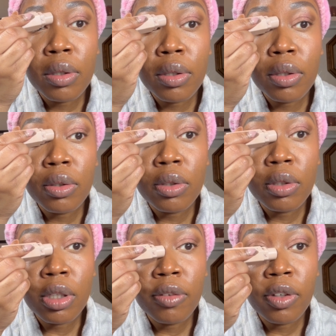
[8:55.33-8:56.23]
Then just
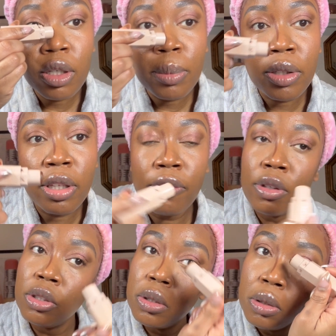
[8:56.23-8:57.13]
to give a little bit of
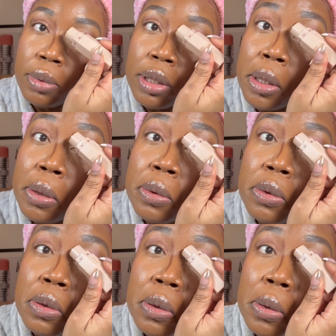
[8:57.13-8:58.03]
definition to my nose.